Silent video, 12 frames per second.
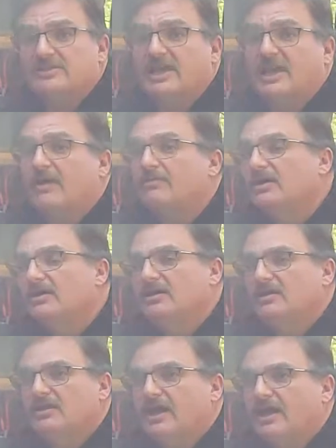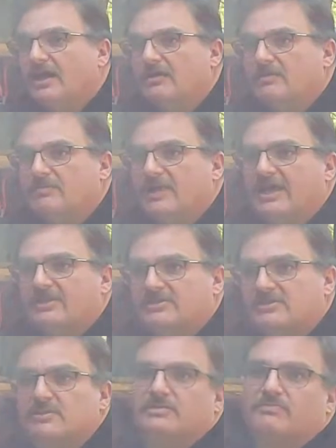camp, the
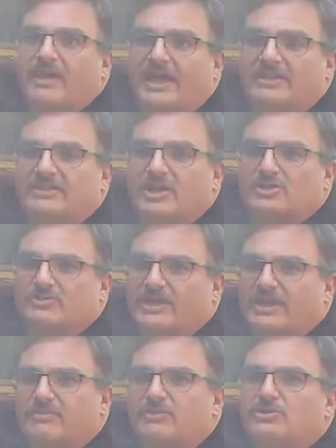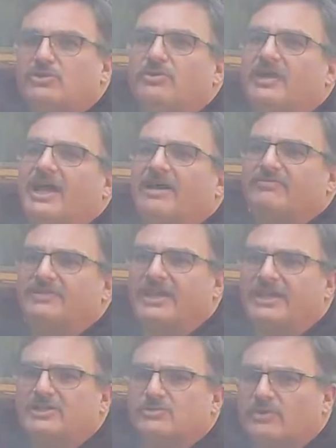math tells me I get about 2.5
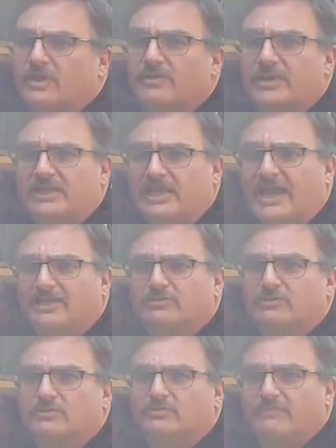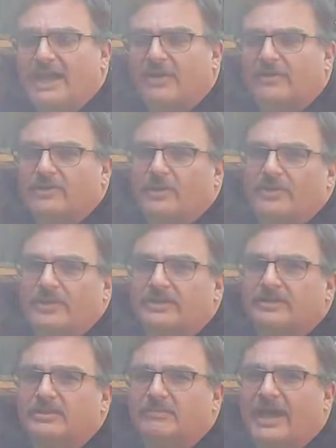days without any actual power going
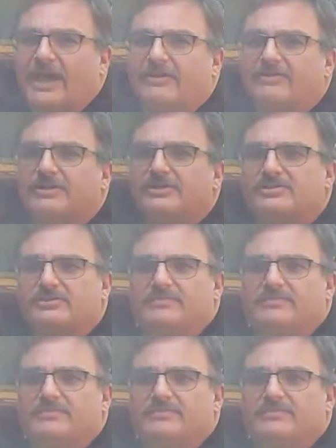into the batteries.